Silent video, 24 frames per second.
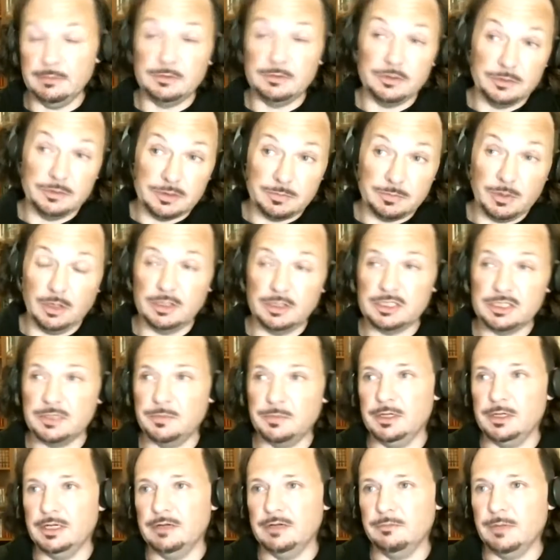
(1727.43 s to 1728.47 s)
Jewish Polish
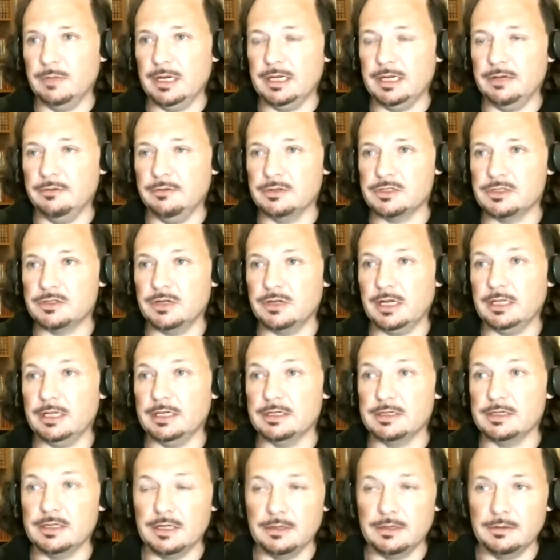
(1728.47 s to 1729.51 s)
community have made here in Australia.
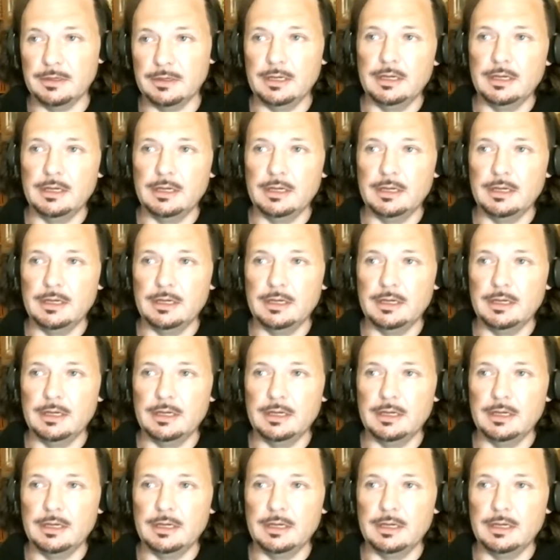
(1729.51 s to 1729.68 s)
You know,